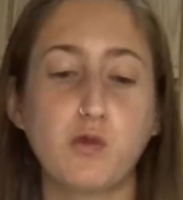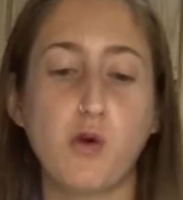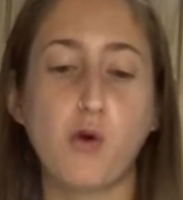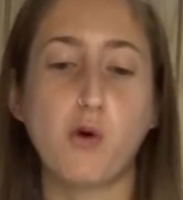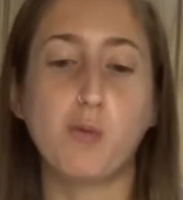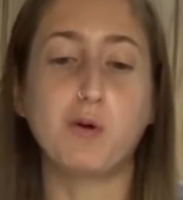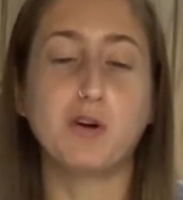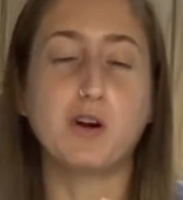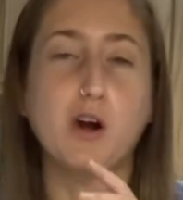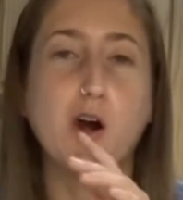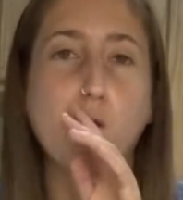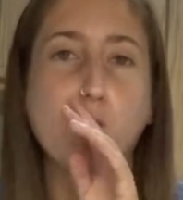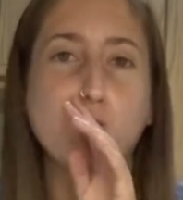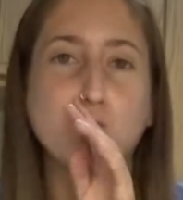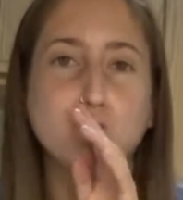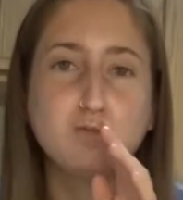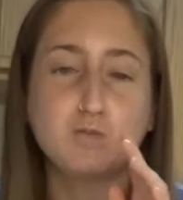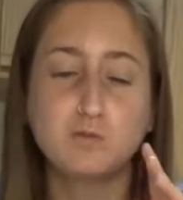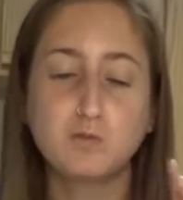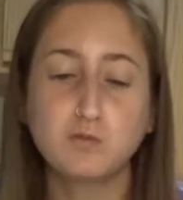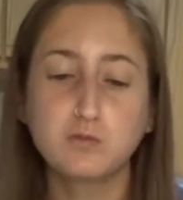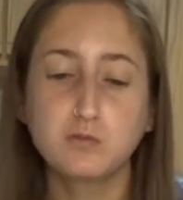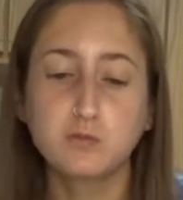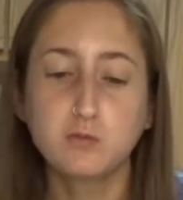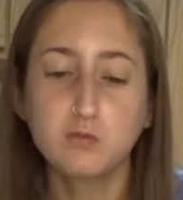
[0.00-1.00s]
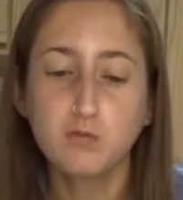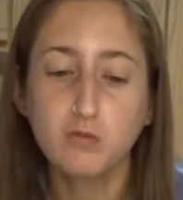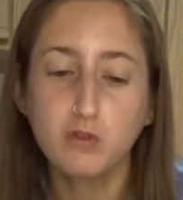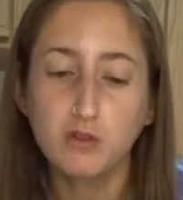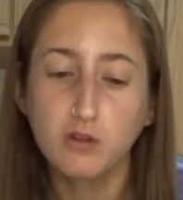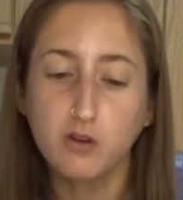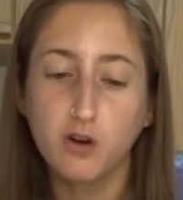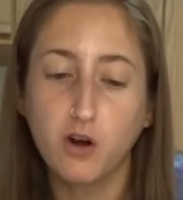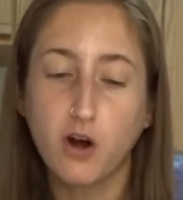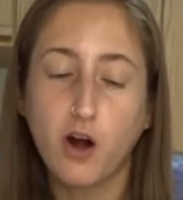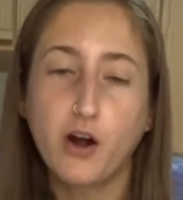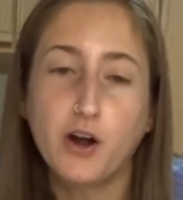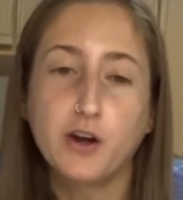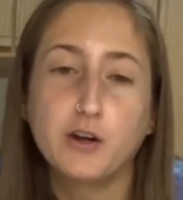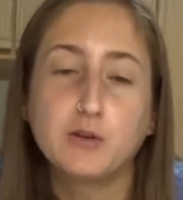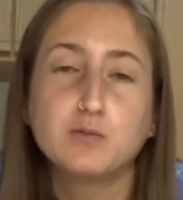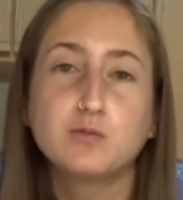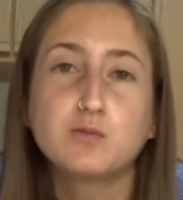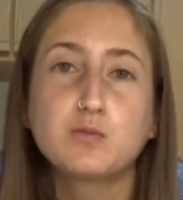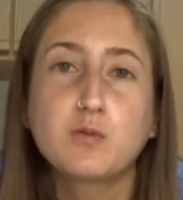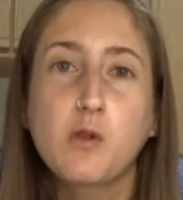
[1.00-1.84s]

Oh my God. All right.